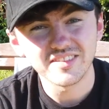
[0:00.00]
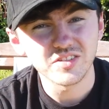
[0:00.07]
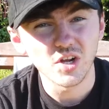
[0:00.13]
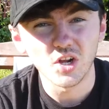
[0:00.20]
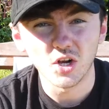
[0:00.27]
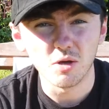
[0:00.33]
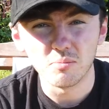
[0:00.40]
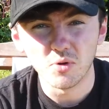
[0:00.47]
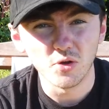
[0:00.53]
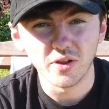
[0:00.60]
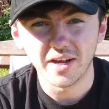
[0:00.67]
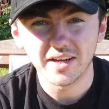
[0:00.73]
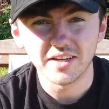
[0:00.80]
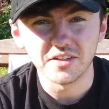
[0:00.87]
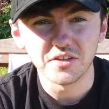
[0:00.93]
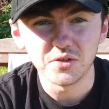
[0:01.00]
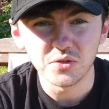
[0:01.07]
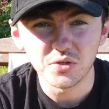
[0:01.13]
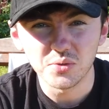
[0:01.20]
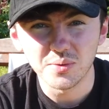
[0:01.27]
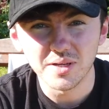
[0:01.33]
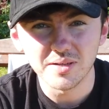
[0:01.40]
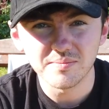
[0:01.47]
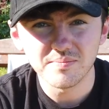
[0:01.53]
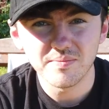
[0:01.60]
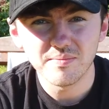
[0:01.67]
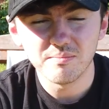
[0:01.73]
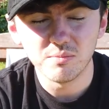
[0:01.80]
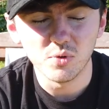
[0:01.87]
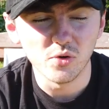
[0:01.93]
there's not a lot more that I can do to it,
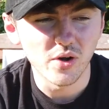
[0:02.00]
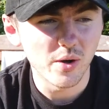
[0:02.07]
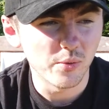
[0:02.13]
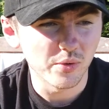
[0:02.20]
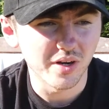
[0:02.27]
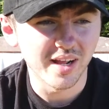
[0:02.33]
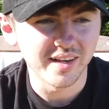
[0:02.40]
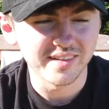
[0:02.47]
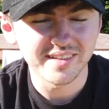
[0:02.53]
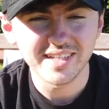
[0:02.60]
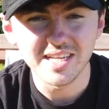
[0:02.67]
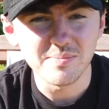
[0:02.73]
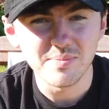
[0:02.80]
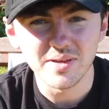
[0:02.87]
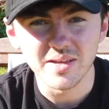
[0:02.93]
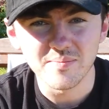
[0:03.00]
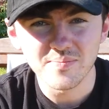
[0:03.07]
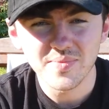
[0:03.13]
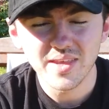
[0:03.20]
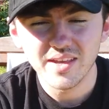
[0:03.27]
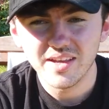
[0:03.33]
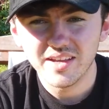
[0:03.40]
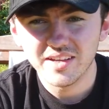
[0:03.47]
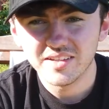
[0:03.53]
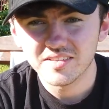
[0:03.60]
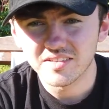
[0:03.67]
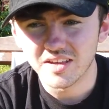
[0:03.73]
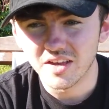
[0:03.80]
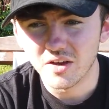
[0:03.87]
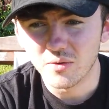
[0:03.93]
but I would like to keep it.
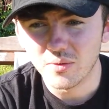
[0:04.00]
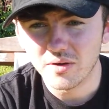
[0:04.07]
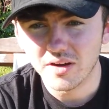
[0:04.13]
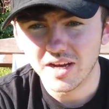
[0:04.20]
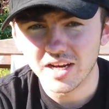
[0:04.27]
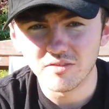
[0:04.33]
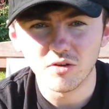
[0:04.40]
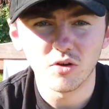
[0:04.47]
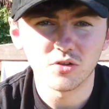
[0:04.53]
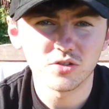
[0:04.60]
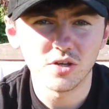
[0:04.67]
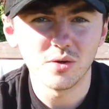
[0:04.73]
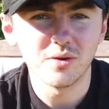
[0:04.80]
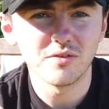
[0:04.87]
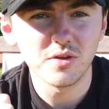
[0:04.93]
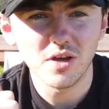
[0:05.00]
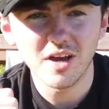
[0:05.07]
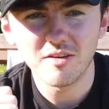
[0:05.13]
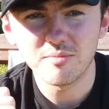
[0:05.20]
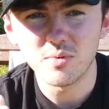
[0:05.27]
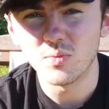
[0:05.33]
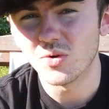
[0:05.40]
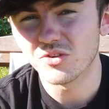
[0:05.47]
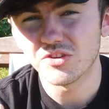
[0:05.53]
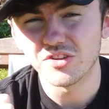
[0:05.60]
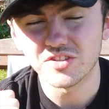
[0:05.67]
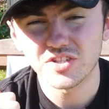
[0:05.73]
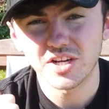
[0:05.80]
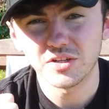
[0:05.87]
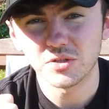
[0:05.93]
So, and I've also, if you have been watching
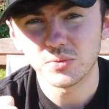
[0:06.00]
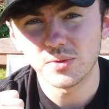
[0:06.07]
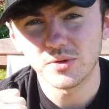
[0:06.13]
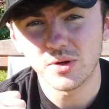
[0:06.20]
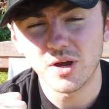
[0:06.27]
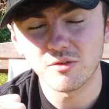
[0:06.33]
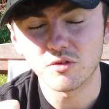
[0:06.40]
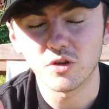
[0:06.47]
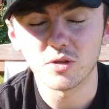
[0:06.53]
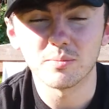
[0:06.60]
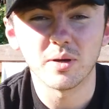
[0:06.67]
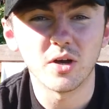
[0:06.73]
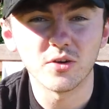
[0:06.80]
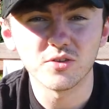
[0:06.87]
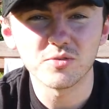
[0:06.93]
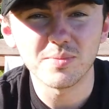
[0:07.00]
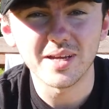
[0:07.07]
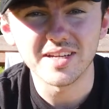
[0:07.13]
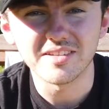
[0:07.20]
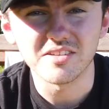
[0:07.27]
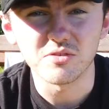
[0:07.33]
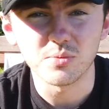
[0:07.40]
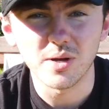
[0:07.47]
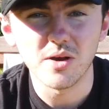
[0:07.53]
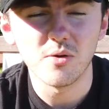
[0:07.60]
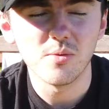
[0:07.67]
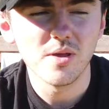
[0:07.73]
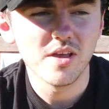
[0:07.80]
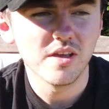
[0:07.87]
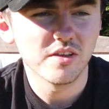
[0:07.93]
the channel, you will know I've got the barn space as
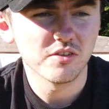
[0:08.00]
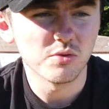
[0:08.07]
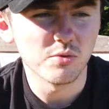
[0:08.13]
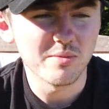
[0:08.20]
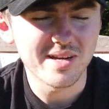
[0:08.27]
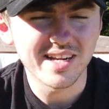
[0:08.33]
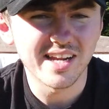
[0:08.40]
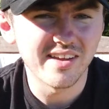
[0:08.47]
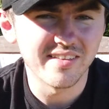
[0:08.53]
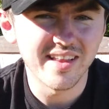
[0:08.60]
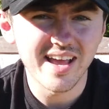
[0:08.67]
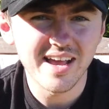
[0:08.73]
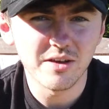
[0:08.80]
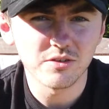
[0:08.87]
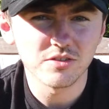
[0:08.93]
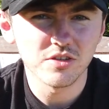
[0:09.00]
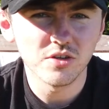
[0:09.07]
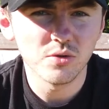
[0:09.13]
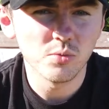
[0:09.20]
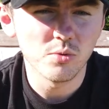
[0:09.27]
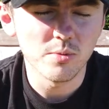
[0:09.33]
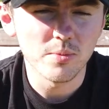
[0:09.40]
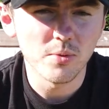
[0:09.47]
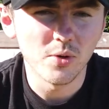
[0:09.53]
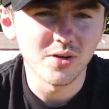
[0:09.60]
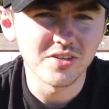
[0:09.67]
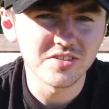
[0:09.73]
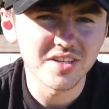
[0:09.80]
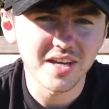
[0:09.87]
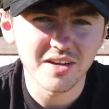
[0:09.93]
well, so we'll be clearing that out soon. We'll be
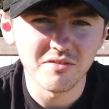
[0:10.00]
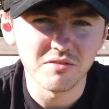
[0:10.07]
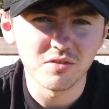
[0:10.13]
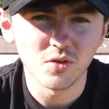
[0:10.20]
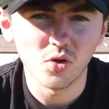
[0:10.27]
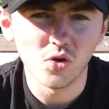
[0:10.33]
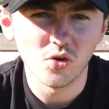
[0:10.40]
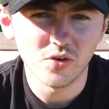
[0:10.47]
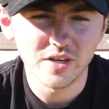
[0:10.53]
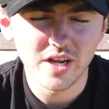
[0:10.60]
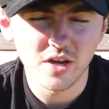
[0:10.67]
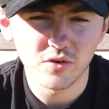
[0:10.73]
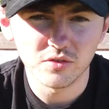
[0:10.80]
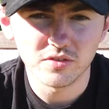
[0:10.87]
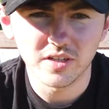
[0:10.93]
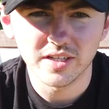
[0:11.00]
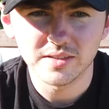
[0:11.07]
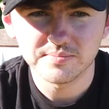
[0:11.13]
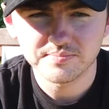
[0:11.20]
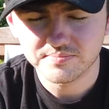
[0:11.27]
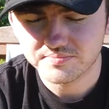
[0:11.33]
putting a second floor in, hopefully.